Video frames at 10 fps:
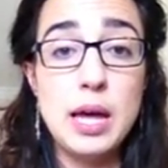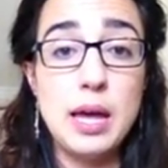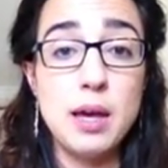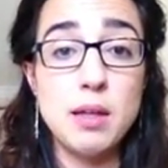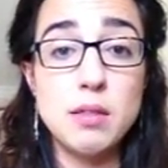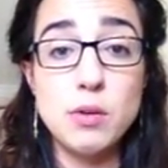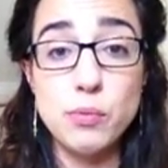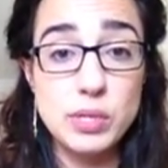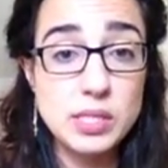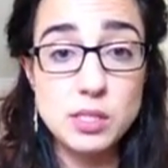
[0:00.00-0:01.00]
and the
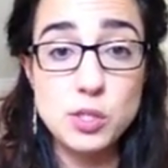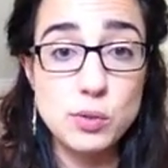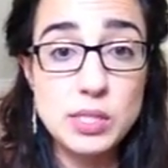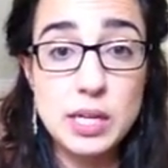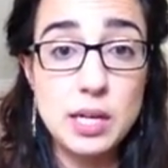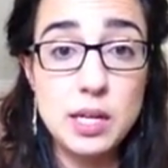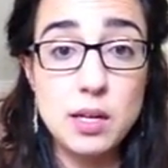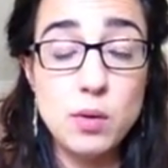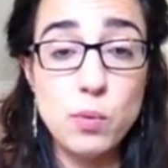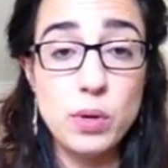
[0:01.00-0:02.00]
risk
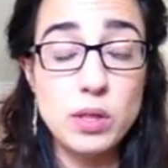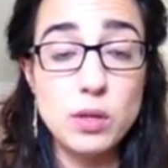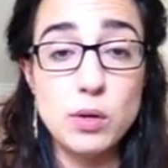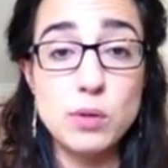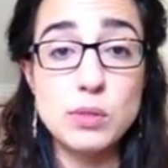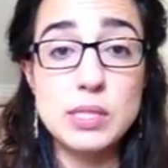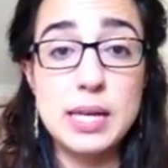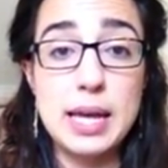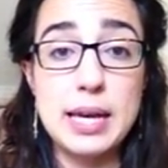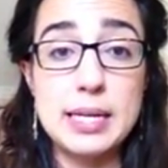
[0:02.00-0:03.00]
associated with those,
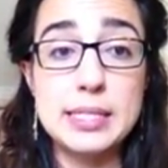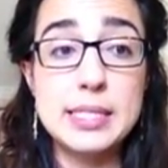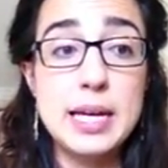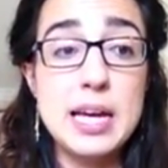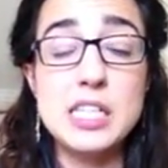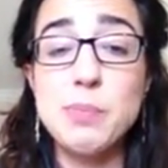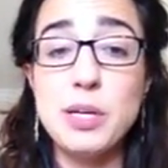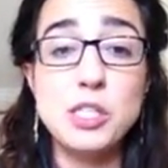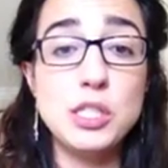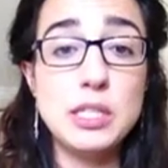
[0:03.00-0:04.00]
and
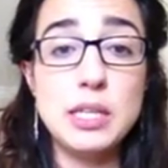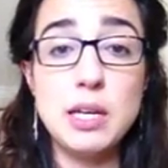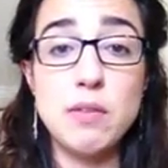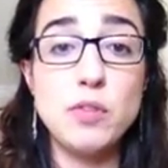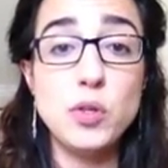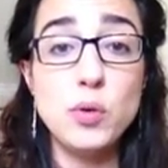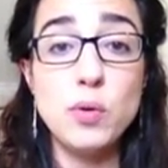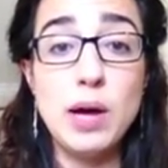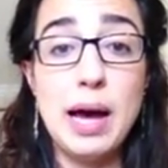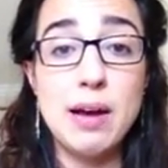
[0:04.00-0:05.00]
especially if
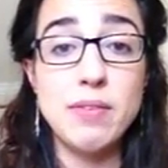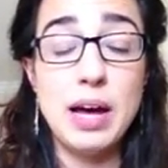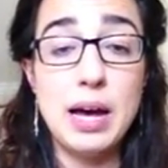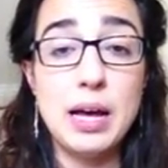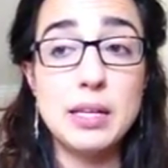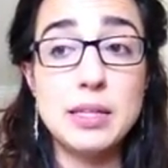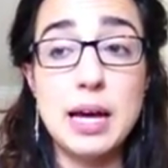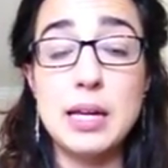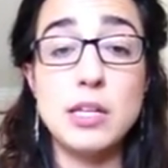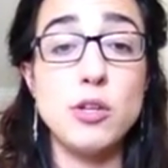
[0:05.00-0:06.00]
you have had
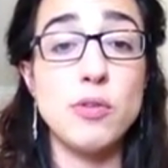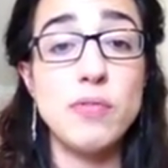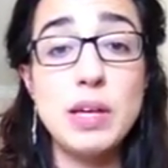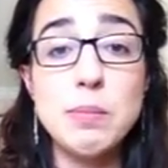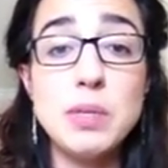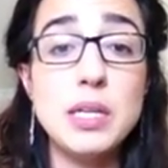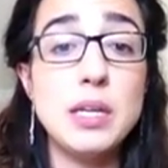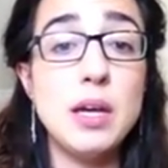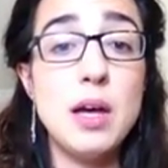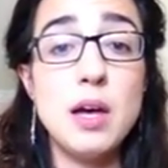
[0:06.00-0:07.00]
that in your
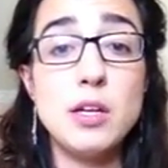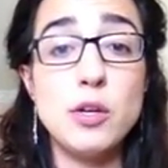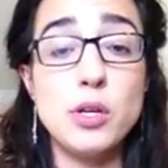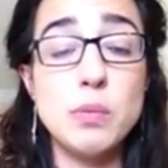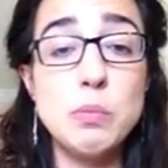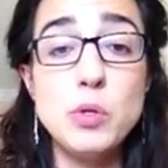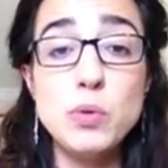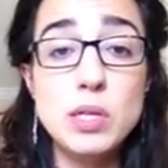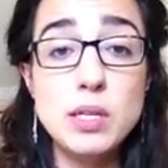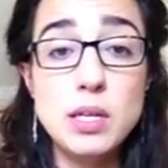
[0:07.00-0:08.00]
family, your
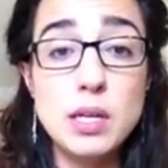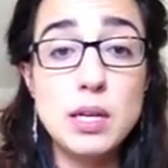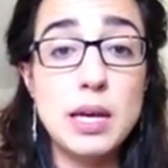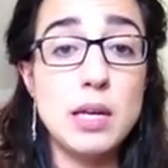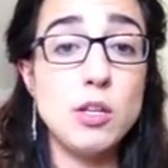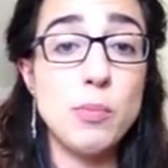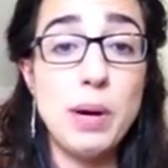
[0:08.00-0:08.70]
community, and you're